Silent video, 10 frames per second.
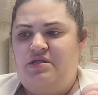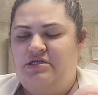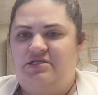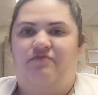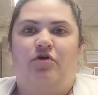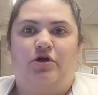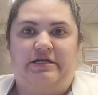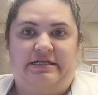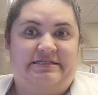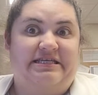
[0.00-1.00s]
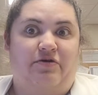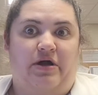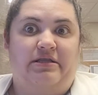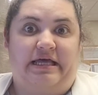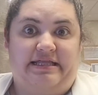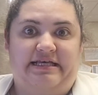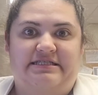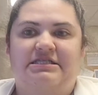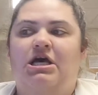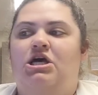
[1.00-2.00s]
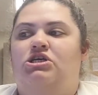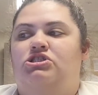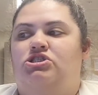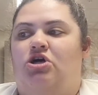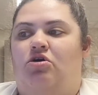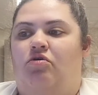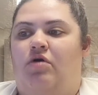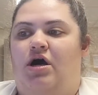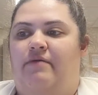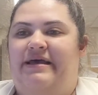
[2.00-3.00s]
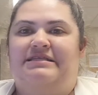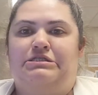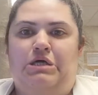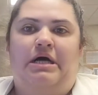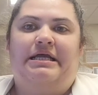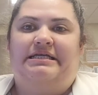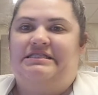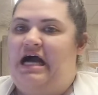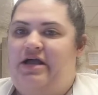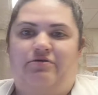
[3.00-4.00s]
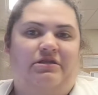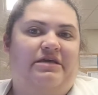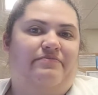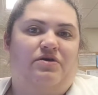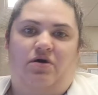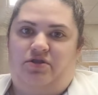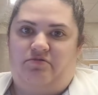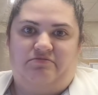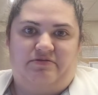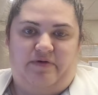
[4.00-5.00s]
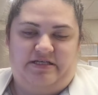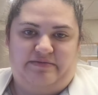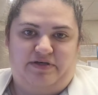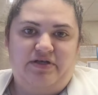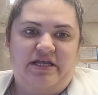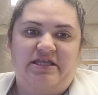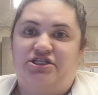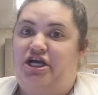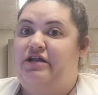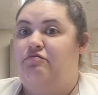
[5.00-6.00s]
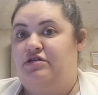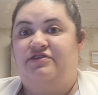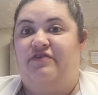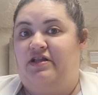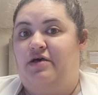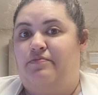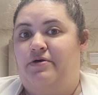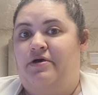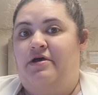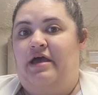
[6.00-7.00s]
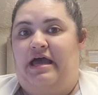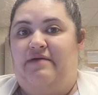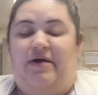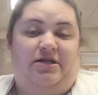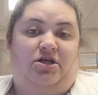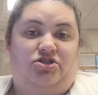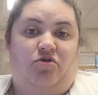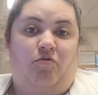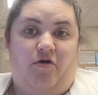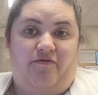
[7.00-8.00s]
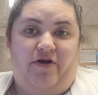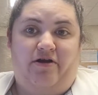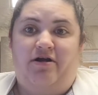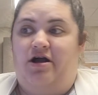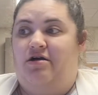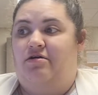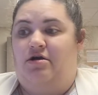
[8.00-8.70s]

subverted in secret like this. So it's not entirely beyond the realms of possibility that China would develop a biological warfare